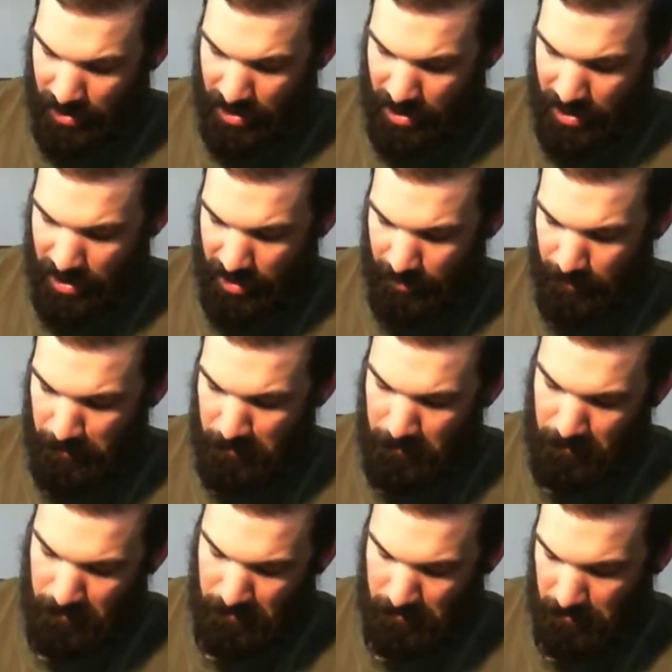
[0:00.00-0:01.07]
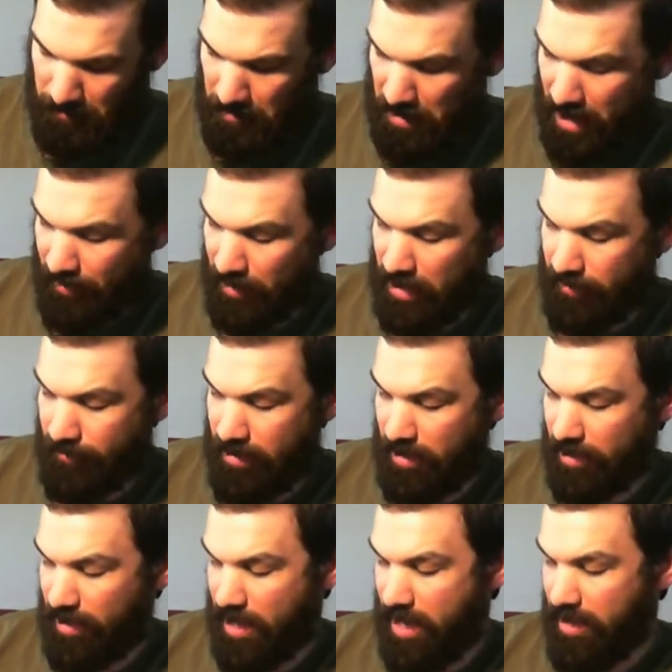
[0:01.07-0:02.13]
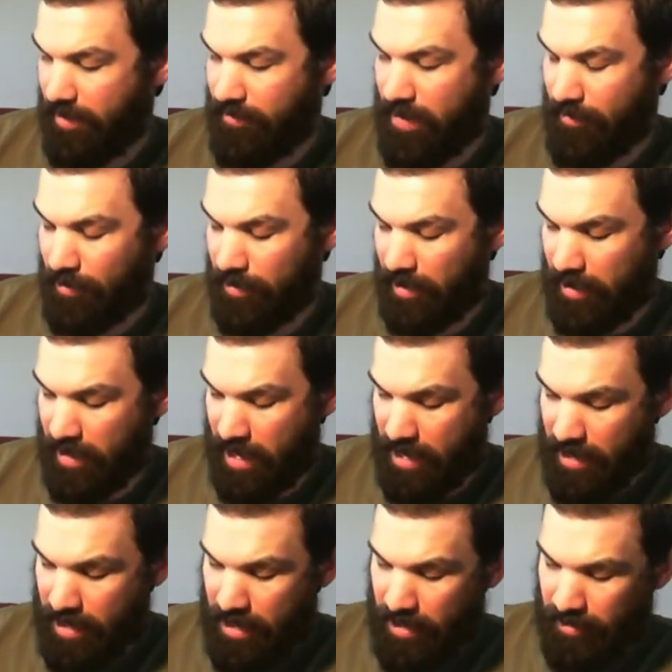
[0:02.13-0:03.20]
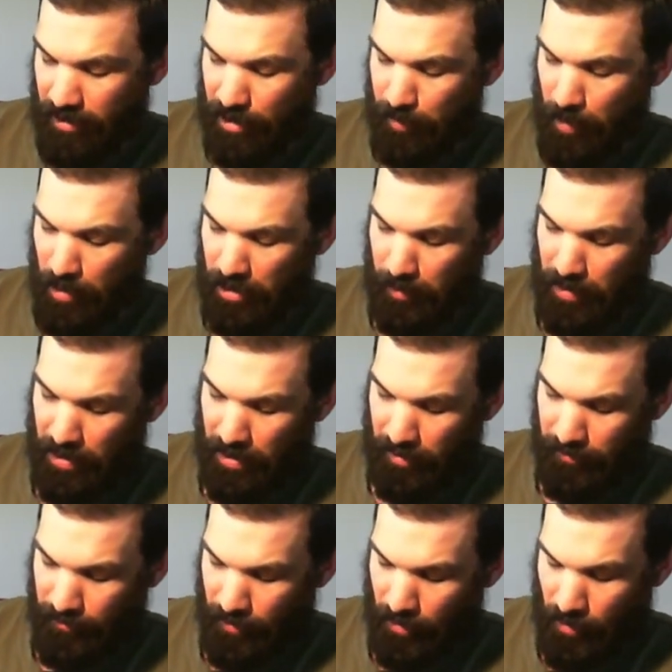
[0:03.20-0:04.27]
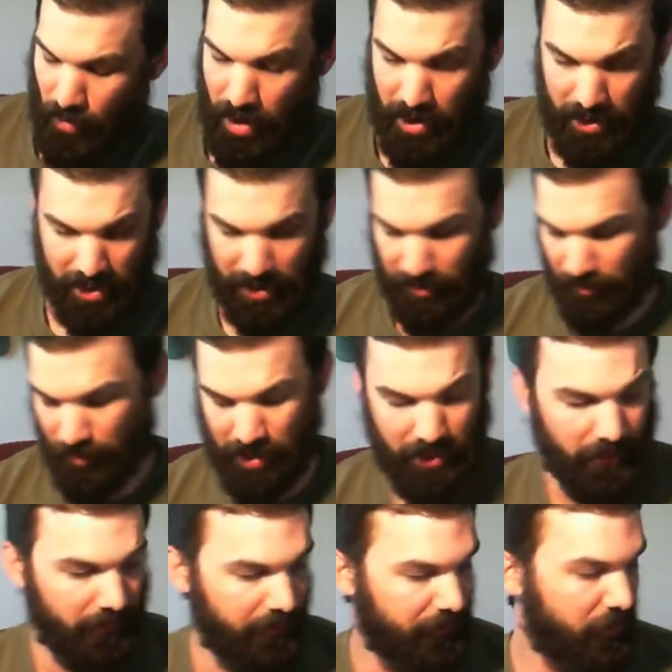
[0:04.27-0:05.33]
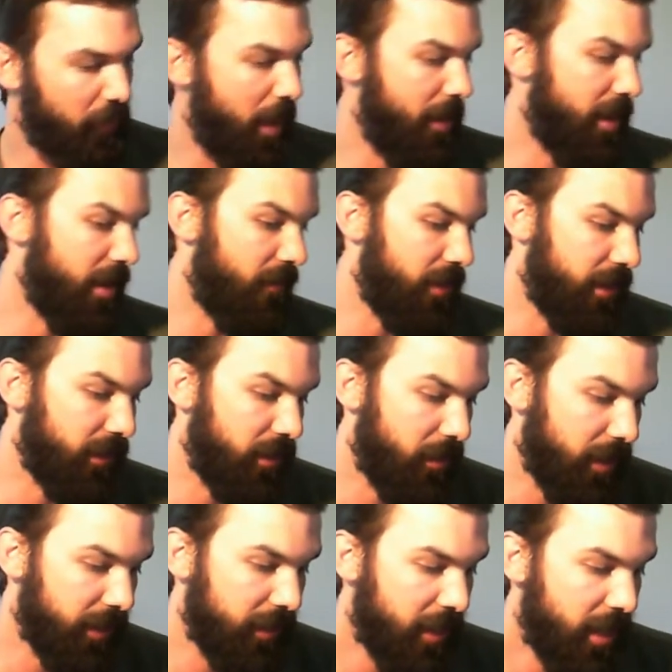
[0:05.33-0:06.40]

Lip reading: Kind of a different style, I've never seen that. So that's supposed to be good for walleye as well. That's why they've given it to us.